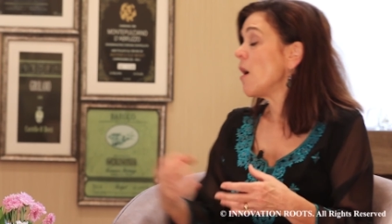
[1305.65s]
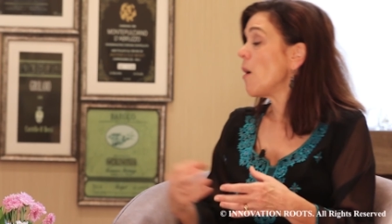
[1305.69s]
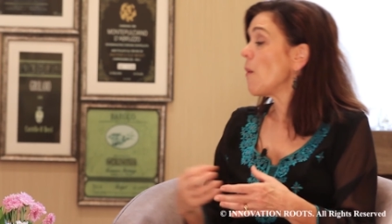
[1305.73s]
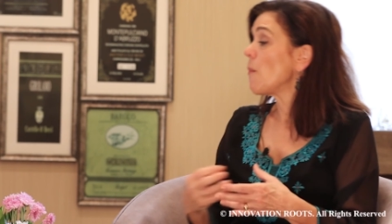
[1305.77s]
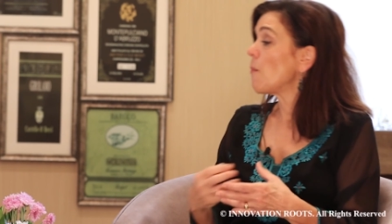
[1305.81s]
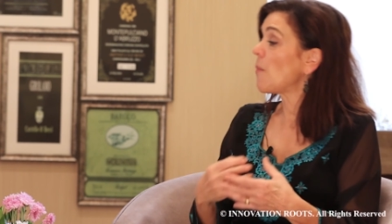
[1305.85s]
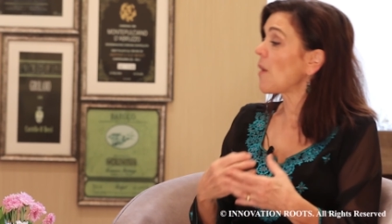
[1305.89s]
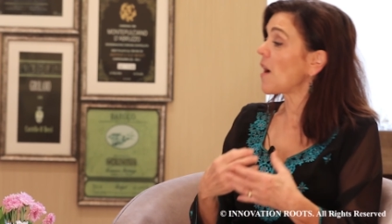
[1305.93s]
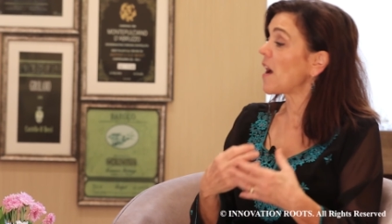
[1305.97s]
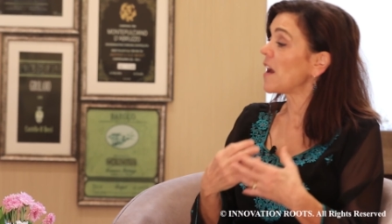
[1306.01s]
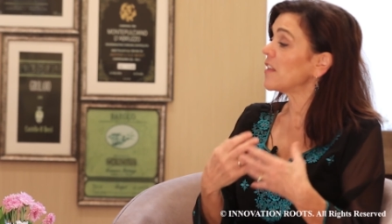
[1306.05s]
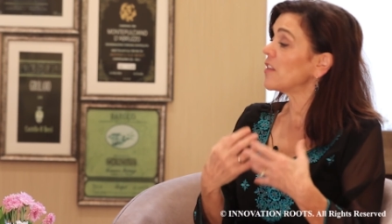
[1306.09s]

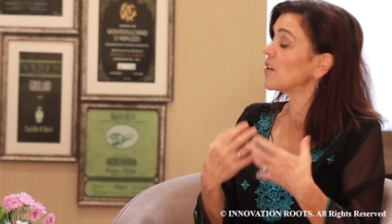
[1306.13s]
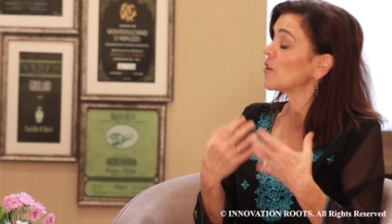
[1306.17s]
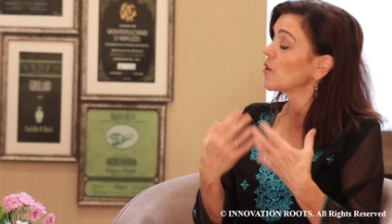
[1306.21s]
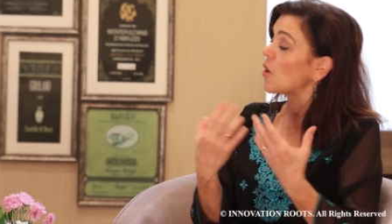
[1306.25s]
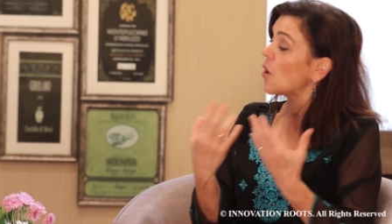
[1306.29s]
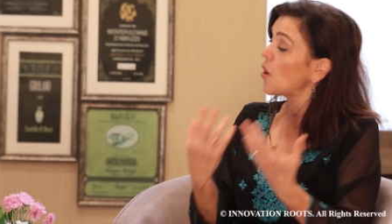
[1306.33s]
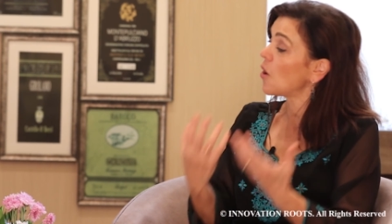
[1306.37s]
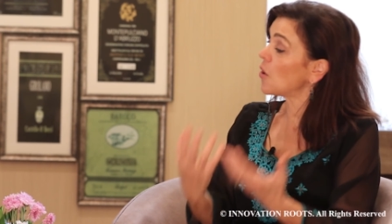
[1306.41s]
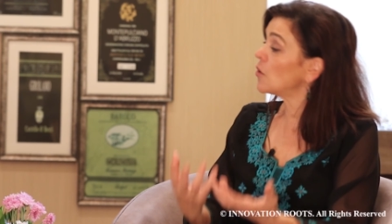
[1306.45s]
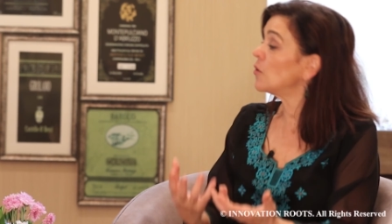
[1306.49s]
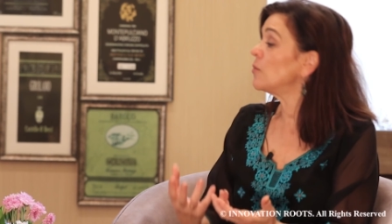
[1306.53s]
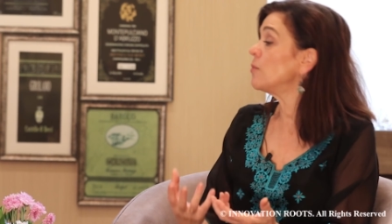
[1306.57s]
by their
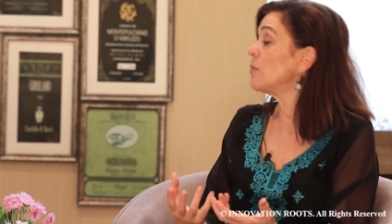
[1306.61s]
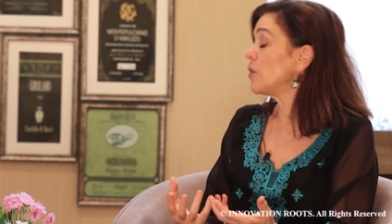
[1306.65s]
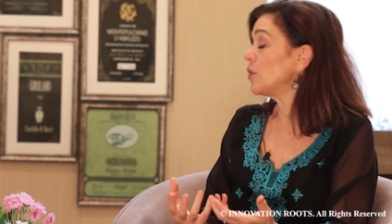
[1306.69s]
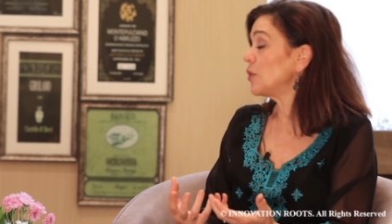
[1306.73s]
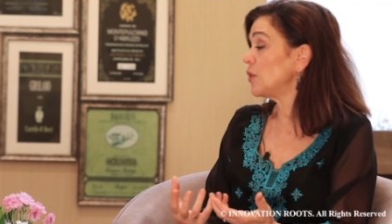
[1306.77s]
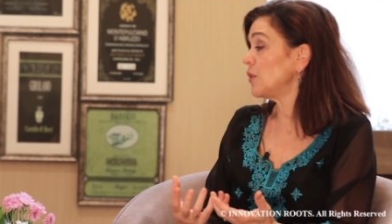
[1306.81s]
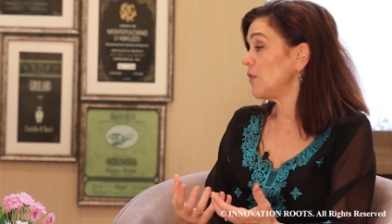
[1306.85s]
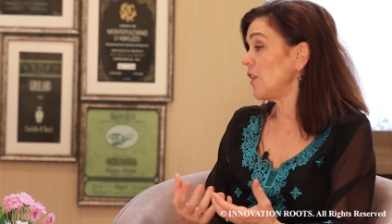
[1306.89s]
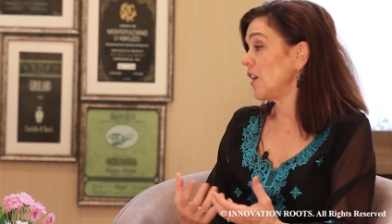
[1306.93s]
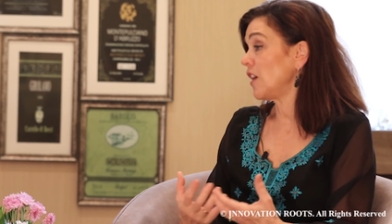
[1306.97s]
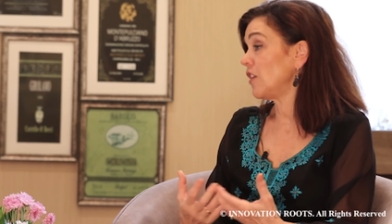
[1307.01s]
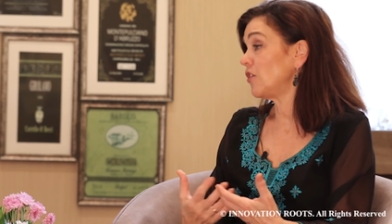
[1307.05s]
own
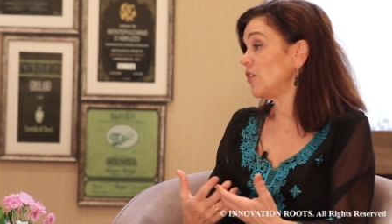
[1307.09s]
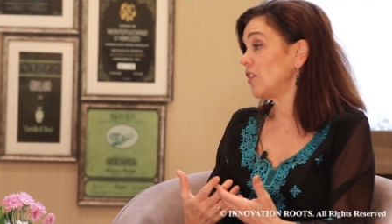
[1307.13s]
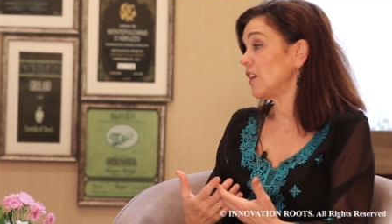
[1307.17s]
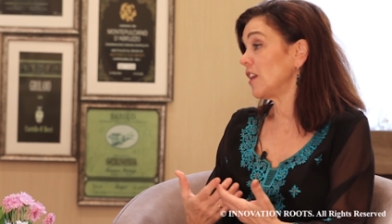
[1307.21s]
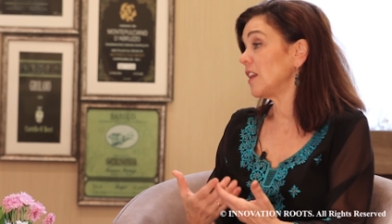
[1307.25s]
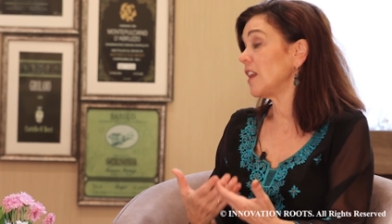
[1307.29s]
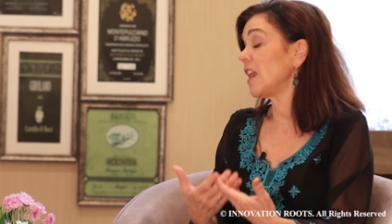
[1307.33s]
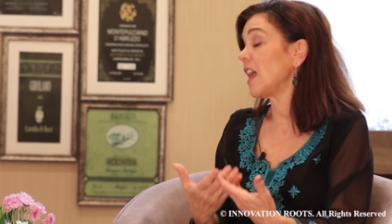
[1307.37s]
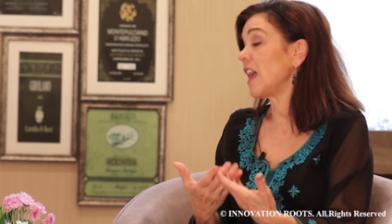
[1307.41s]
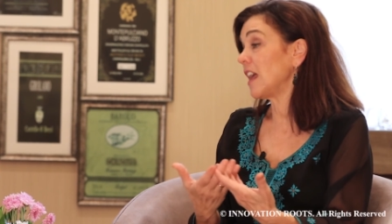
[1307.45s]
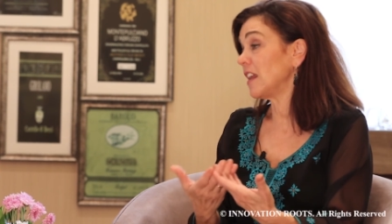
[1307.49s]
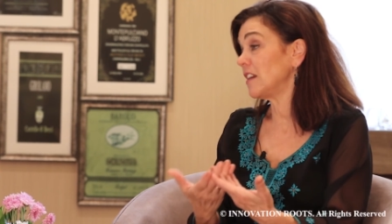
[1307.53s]
motivation
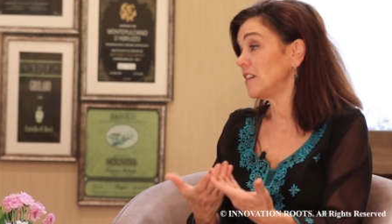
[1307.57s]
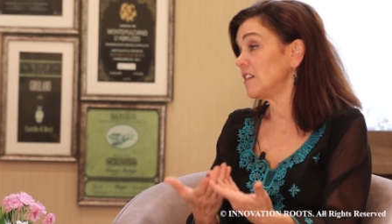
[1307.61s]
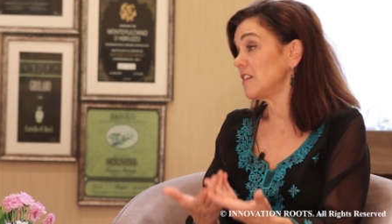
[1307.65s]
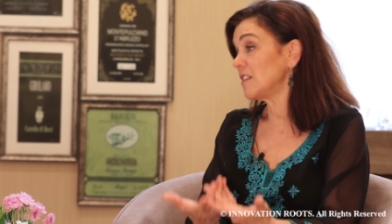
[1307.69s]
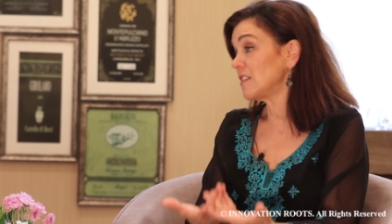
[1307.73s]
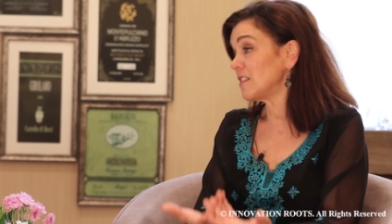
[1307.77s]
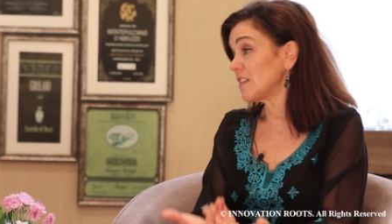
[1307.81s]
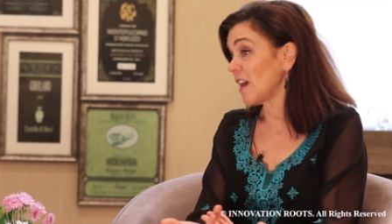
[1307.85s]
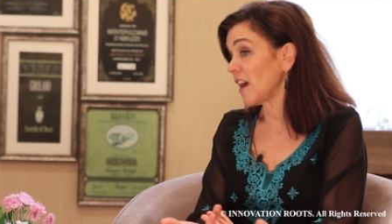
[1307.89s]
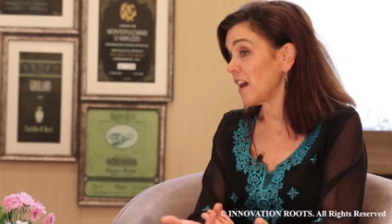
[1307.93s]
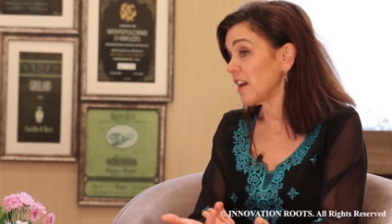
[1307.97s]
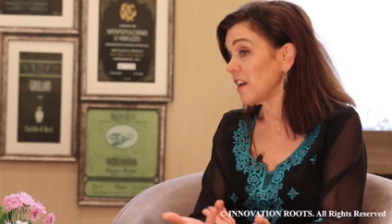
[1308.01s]
and
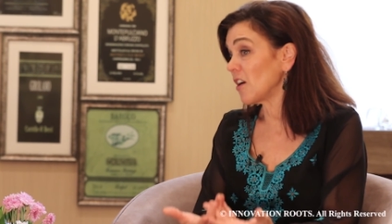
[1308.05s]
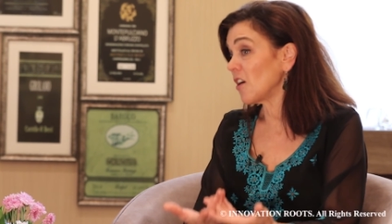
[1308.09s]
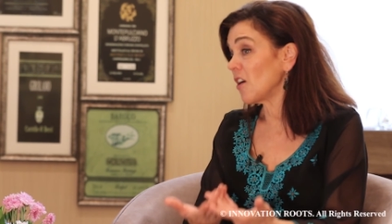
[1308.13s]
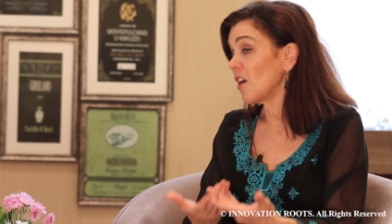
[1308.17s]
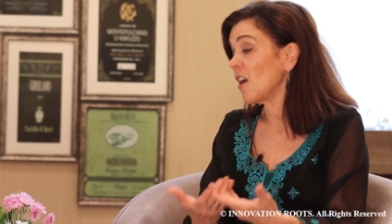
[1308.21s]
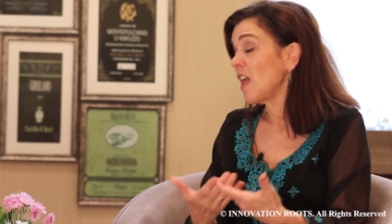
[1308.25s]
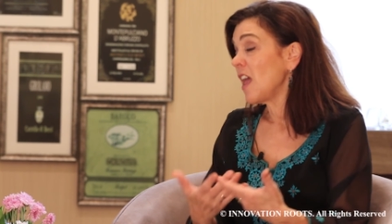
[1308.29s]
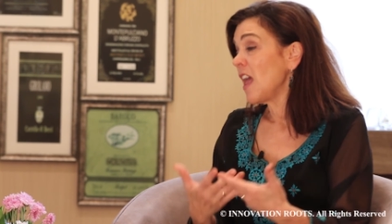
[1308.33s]
desire.